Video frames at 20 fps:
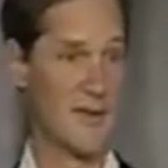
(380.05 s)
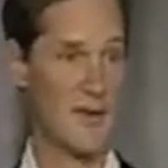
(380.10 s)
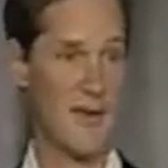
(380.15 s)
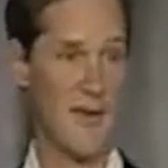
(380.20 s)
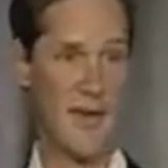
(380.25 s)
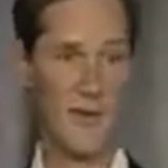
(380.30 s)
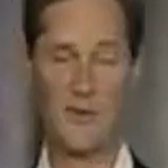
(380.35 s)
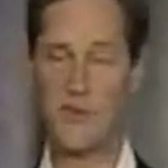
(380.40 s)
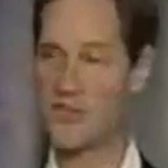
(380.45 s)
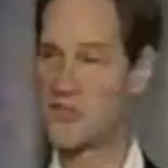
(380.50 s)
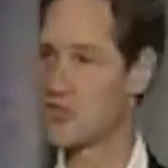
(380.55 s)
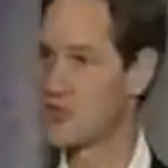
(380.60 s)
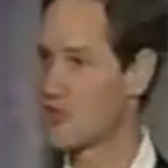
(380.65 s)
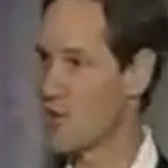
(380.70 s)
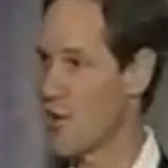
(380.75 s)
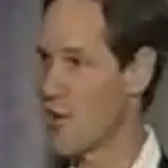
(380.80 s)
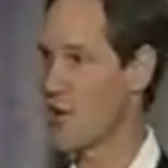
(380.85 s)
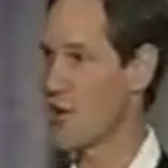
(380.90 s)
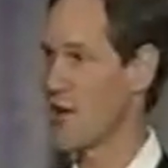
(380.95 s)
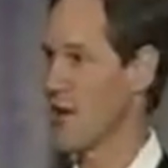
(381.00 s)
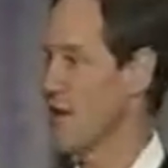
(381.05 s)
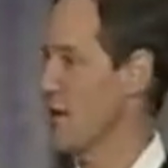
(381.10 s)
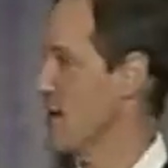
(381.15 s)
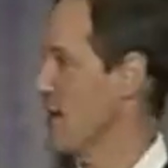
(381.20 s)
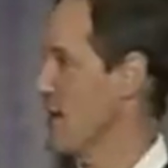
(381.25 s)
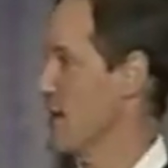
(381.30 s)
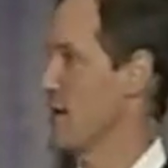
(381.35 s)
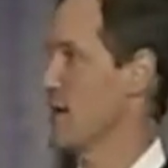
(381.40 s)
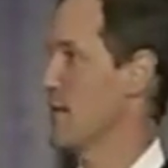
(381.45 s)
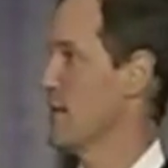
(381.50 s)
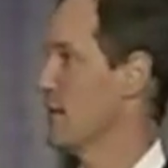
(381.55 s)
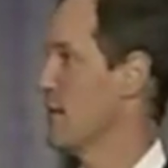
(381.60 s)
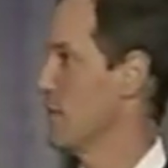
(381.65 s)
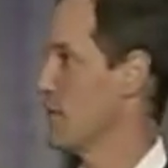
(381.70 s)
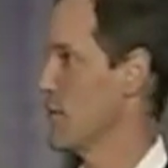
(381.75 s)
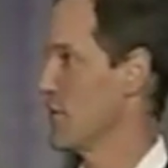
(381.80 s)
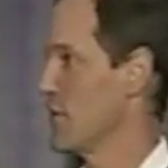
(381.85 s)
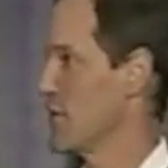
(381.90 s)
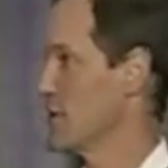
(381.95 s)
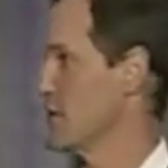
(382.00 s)
I would start and end
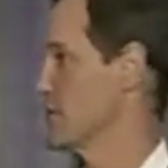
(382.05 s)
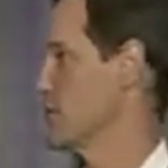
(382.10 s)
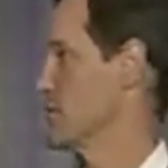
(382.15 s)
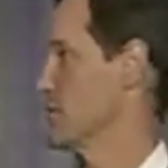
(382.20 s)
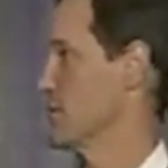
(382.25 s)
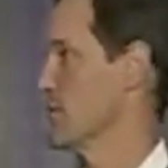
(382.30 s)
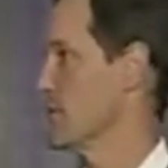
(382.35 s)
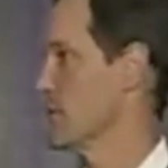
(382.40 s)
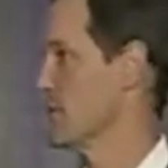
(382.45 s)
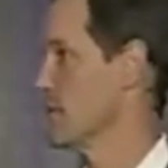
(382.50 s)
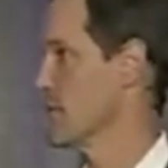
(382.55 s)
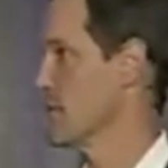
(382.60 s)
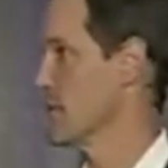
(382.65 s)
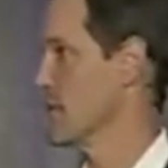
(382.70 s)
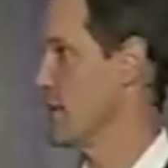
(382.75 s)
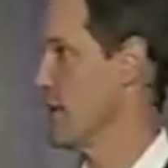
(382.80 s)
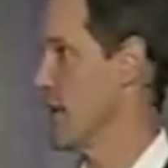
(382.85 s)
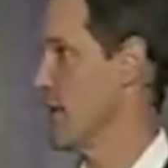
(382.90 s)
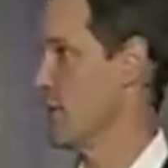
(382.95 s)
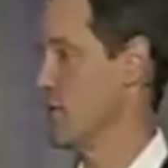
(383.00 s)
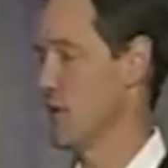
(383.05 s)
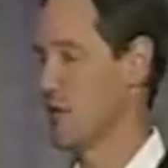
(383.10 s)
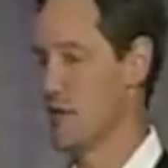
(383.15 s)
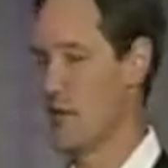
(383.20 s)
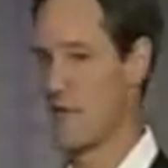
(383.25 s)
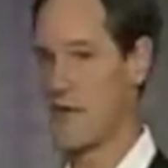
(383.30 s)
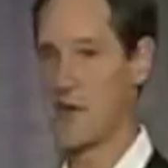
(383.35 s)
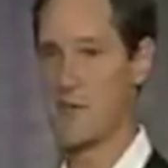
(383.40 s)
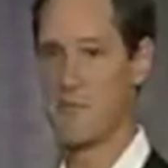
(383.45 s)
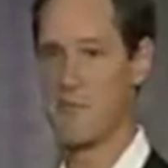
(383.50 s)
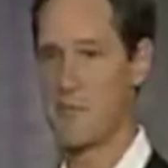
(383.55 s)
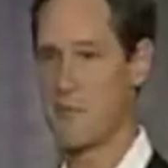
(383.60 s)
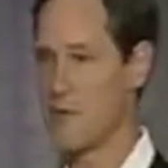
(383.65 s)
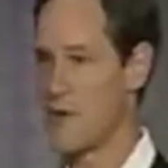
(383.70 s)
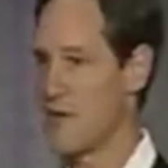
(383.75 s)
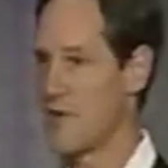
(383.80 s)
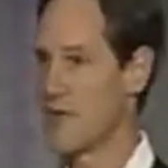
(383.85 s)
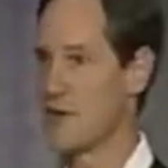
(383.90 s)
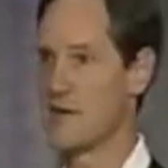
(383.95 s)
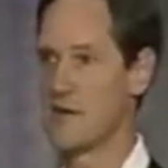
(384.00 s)
with the consumer. I would live it,
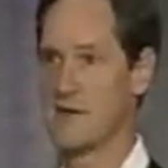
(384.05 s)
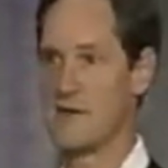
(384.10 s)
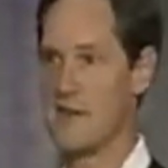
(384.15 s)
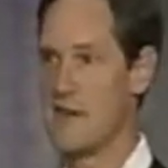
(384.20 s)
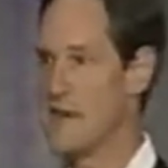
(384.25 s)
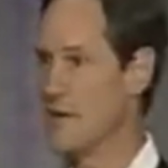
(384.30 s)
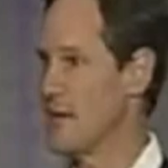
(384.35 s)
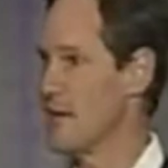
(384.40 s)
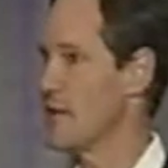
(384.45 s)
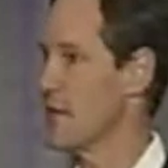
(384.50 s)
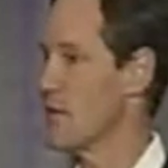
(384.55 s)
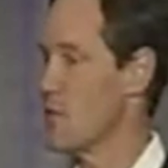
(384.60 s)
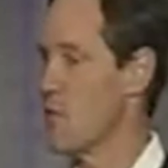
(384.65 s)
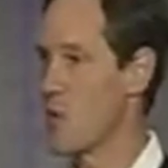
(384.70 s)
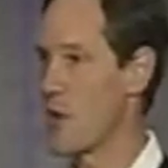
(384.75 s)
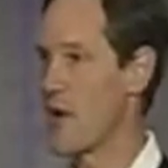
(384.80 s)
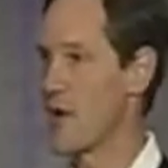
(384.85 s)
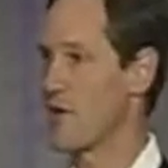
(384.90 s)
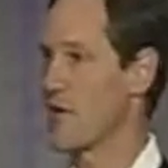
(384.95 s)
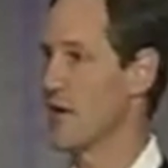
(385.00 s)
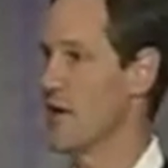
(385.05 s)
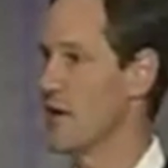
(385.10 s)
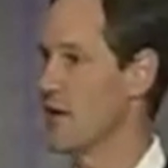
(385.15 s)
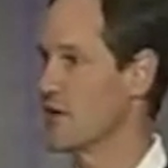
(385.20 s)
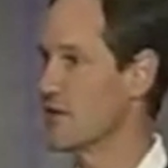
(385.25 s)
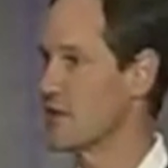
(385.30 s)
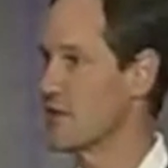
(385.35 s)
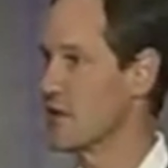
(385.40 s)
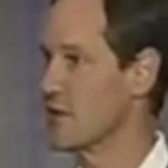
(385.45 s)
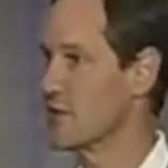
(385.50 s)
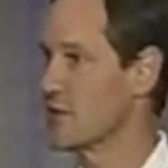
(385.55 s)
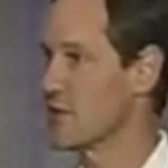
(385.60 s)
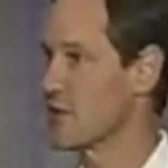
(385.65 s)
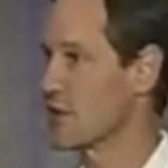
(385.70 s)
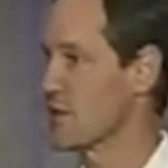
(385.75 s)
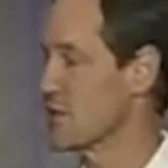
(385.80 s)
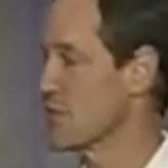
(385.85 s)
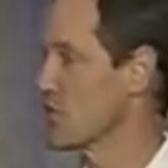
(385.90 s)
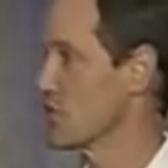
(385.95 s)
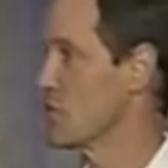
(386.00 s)
breathe it, eat it, whatever. It is the
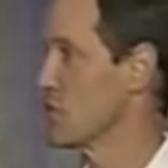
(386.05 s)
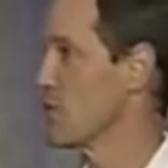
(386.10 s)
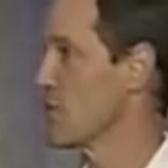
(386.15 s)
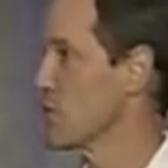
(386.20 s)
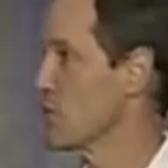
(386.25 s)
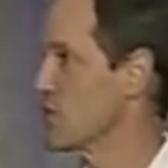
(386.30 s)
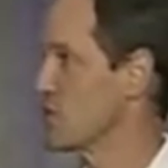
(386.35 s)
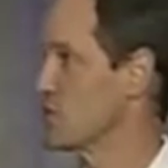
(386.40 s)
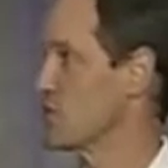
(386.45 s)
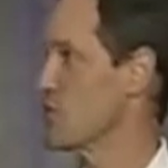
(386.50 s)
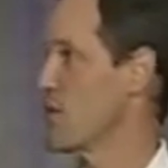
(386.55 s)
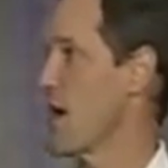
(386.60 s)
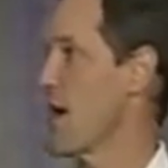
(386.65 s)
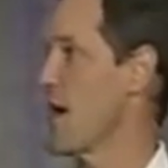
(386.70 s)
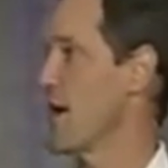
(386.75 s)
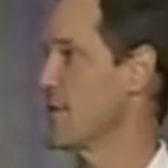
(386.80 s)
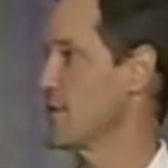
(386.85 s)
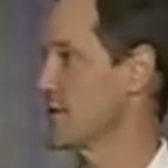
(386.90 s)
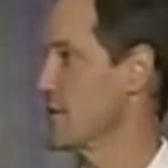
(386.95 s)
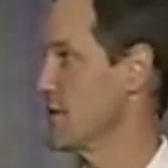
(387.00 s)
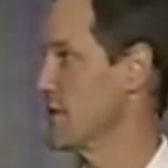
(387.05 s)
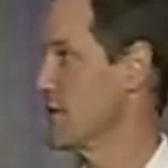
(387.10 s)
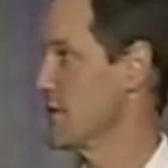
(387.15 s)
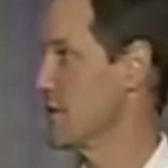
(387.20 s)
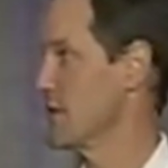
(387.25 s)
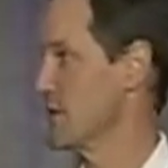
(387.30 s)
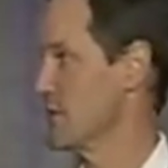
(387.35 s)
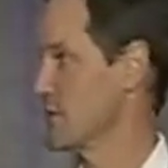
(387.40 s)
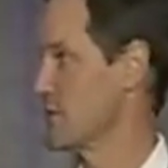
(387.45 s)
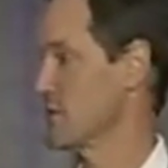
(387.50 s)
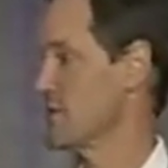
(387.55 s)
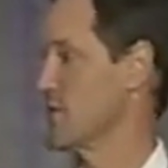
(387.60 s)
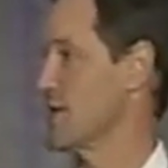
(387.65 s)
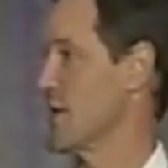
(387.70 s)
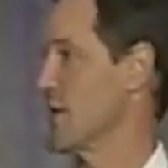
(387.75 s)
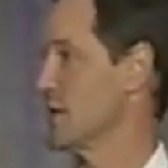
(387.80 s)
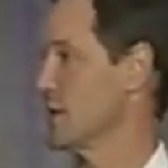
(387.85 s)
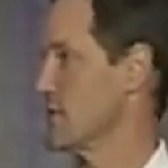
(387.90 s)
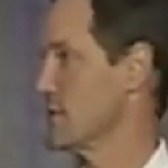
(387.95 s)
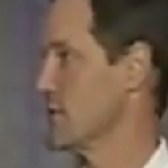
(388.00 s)
consumer which drives your
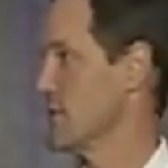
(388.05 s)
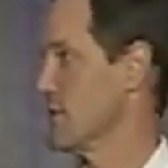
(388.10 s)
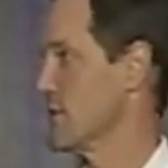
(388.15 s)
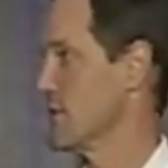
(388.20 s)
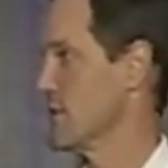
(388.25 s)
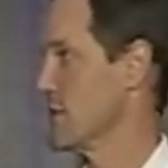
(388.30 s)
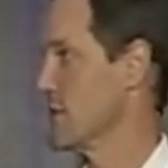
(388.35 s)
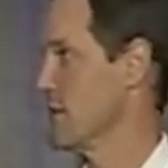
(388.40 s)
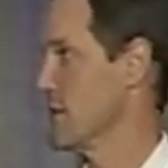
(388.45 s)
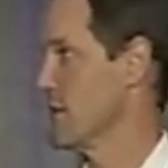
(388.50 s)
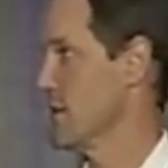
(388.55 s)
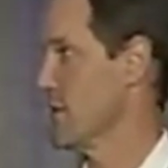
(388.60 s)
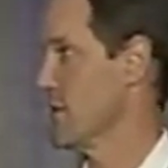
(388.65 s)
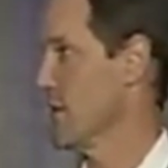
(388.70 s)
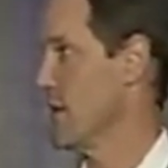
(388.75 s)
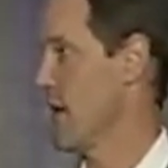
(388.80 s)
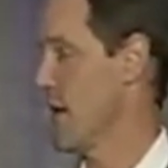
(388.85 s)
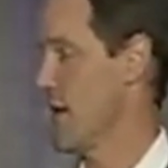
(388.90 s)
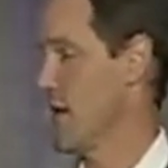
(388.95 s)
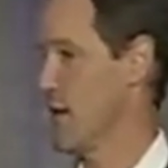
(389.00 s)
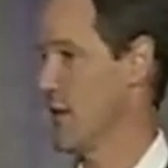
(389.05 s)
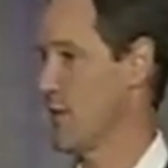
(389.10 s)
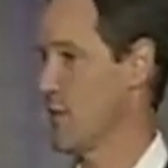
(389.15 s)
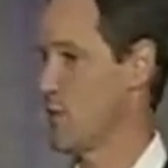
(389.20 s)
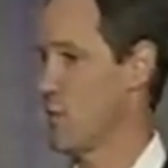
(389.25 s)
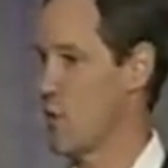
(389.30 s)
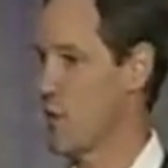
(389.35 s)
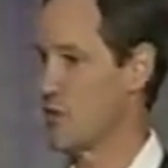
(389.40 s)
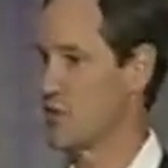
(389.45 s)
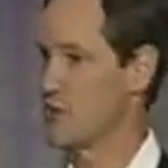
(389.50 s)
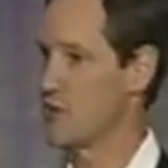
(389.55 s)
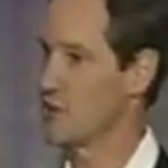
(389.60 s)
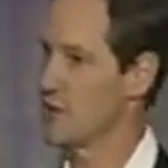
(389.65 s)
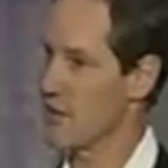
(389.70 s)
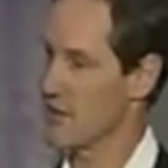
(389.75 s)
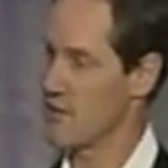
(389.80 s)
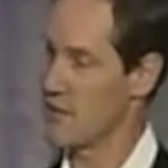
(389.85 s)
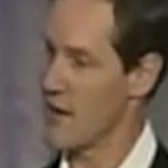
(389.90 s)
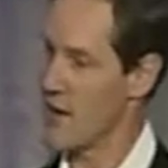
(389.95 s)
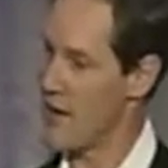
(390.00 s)
success. And once you
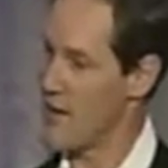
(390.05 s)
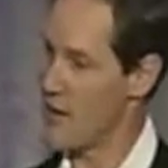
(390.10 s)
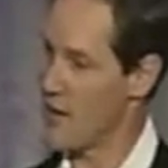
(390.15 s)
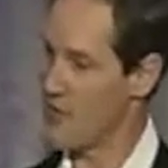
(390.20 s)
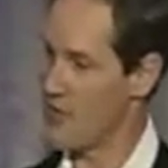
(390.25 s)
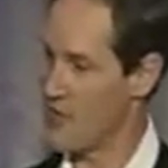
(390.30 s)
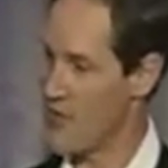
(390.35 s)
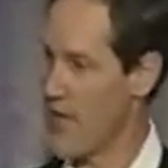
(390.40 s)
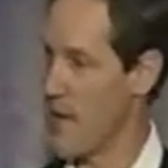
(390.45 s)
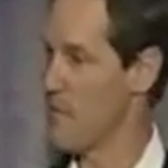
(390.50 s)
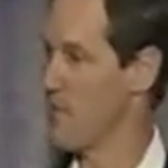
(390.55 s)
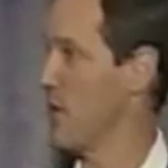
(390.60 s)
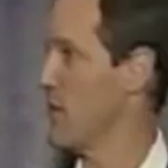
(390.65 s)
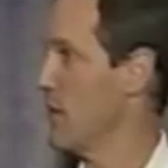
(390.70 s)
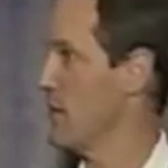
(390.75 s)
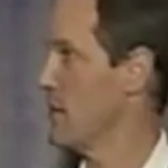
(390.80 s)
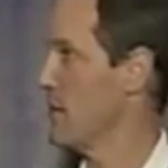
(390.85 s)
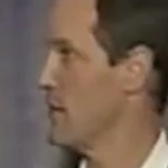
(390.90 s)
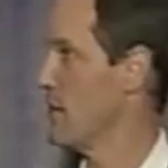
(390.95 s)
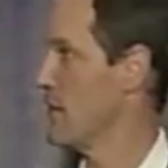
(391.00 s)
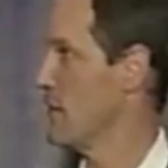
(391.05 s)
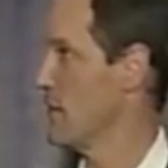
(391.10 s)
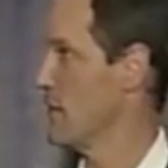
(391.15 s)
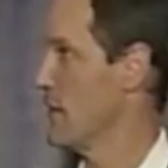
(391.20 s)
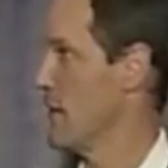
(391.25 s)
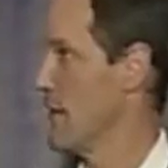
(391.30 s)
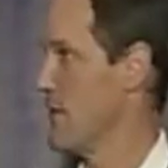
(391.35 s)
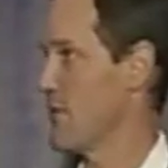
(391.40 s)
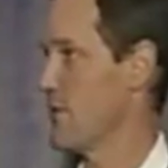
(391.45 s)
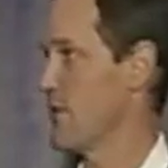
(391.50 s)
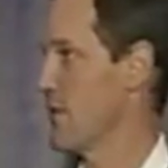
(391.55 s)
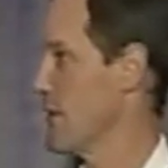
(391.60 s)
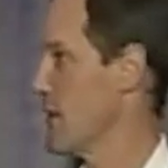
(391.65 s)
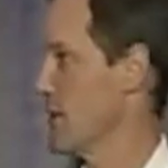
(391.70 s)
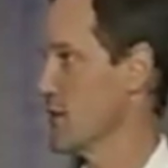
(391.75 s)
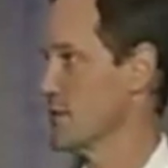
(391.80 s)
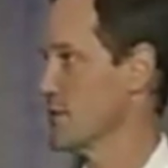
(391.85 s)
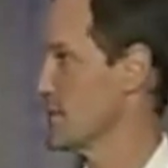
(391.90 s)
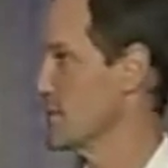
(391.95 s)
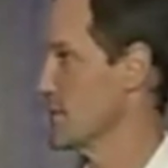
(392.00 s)
take your eye off that ball, everything
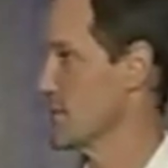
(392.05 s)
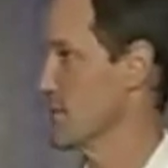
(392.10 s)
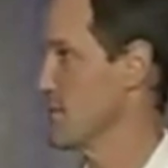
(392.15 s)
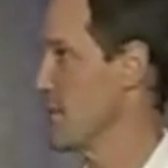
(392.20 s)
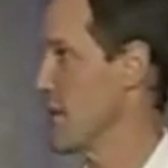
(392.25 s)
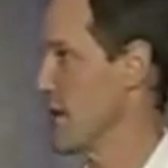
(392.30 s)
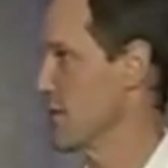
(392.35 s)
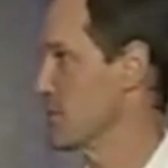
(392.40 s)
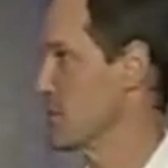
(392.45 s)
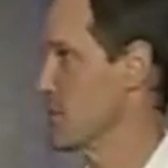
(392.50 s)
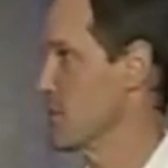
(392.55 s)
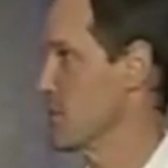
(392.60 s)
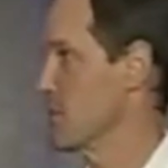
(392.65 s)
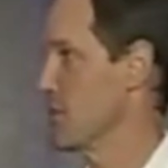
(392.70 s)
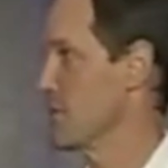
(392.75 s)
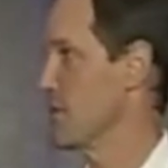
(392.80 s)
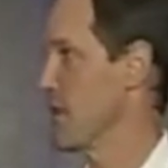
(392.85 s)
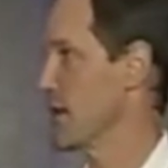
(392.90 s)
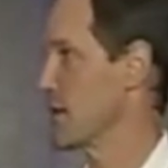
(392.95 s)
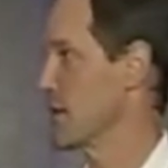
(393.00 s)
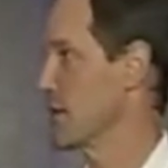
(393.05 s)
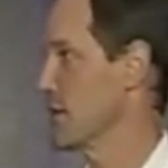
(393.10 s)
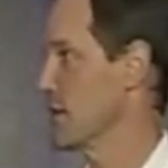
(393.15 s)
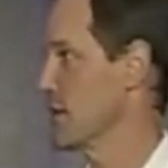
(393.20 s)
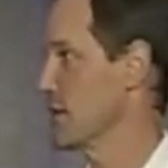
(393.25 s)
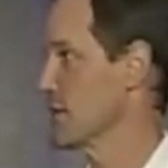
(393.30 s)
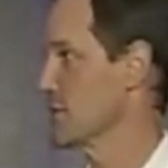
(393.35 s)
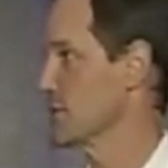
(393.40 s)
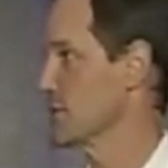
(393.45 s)
else is impossible to put back together.